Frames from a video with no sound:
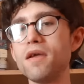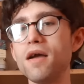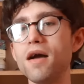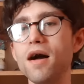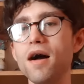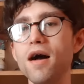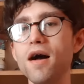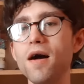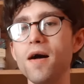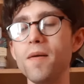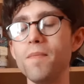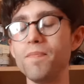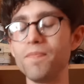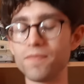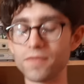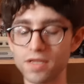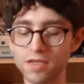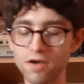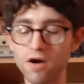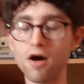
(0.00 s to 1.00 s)

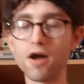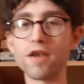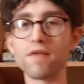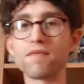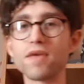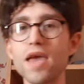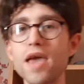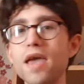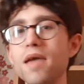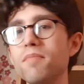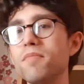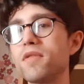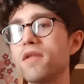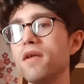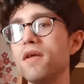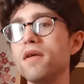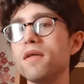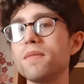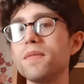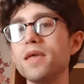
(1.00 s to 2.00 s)
kind of games.
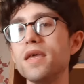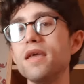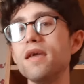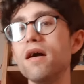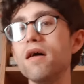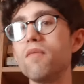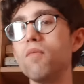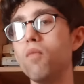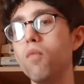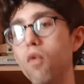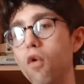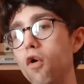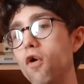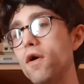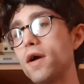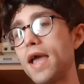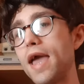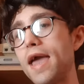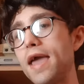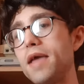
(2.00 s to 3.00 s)
The
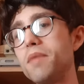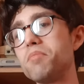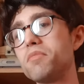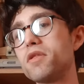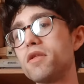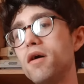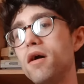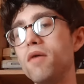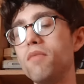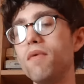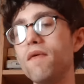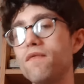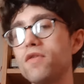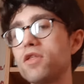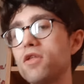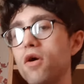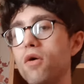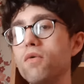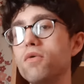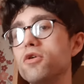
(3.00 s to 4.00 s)
war games with
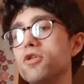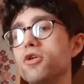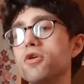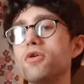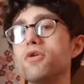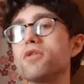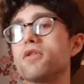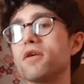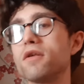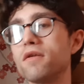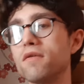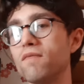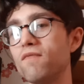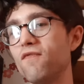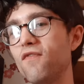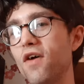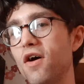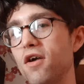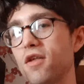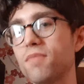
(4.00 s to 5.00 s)
soldiers and
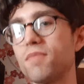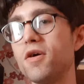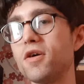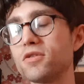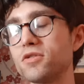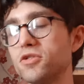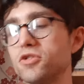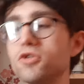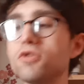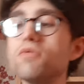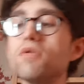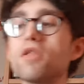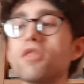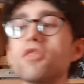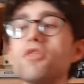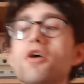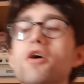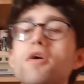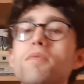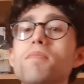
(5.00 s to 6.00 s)
first-person shooters,
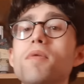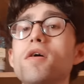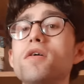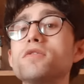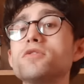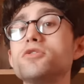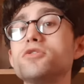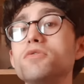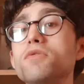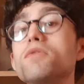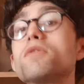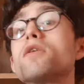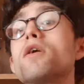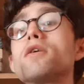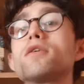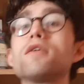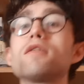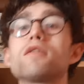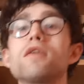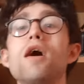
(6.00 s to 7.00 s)
third-person shooters
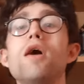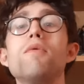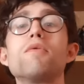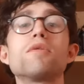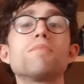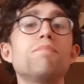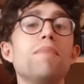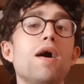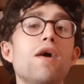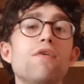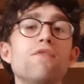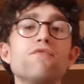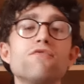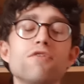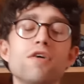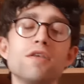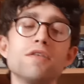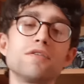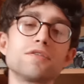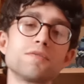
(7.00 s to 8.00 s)
like your Star Wars
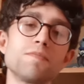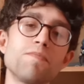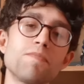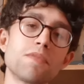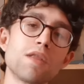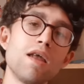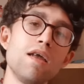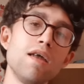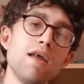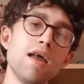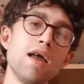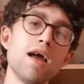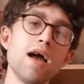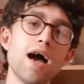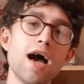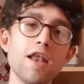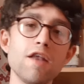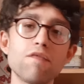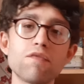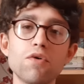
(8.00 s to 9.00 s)
Battlefront.
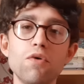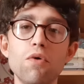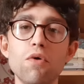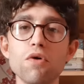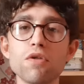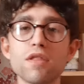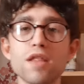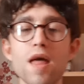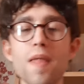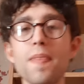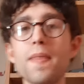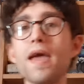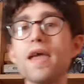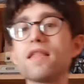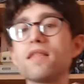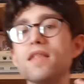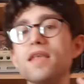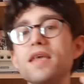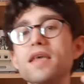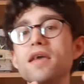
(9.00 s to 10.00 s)
And of course, then
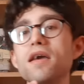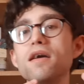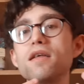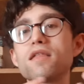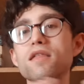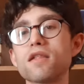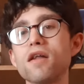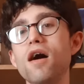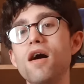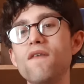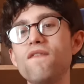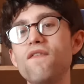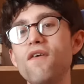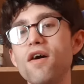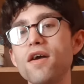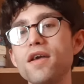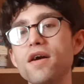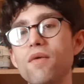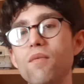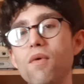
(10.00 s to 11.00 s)
there's the
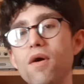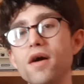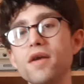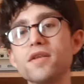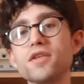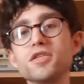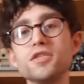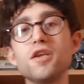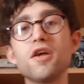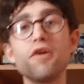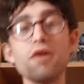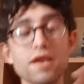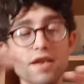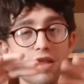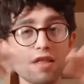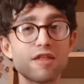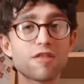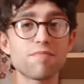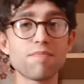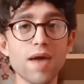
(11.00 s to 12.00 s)
Starfighter ones, in
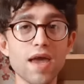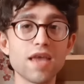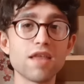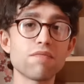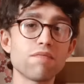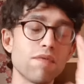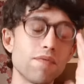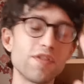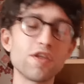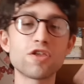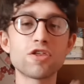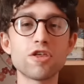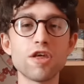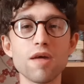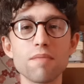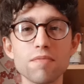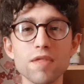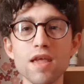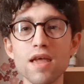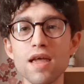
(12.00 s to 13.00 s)
the space with the ship.